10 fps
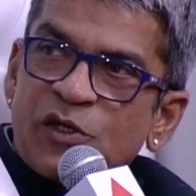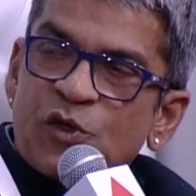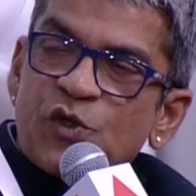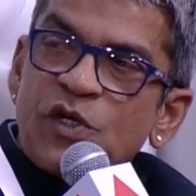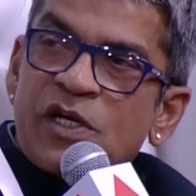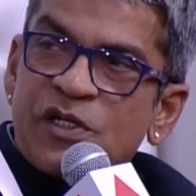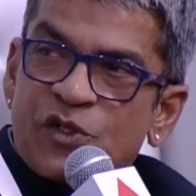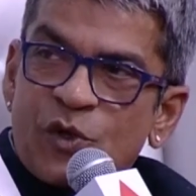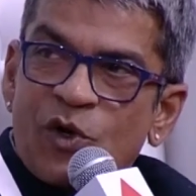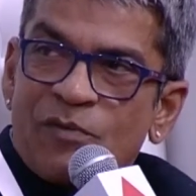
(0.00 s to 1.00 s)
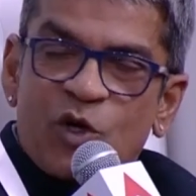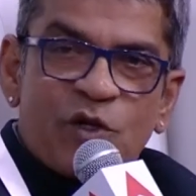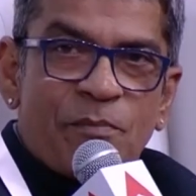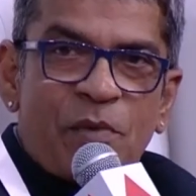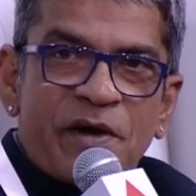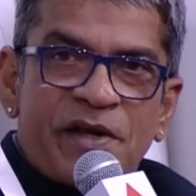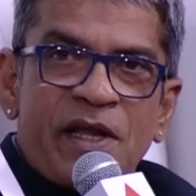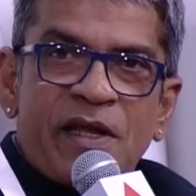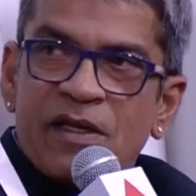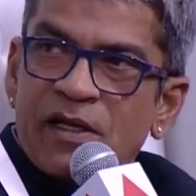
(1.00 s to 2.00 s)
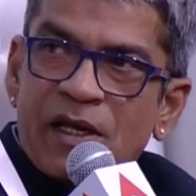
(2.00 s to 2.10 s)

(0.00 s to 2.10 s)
total control about the party